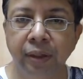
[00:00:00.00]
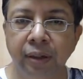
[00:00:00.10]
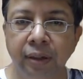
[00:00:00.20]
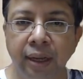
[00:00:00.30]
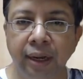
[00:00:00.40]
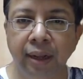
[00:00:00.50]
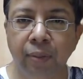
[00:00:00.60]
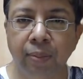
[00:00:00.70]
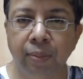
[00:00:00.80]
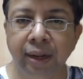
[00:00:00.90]
and I
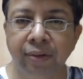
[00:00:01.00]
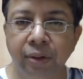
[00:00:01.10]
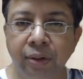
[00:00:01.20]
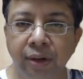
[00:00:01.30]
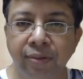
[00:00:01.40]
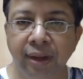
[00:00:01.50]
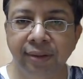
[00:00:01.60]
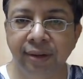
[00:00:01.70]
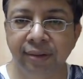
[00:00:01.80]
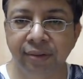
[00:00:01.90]
probably never do
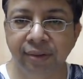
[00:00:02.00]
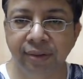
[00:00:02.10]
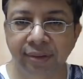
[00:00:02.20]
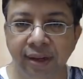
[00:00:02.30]
advisory services.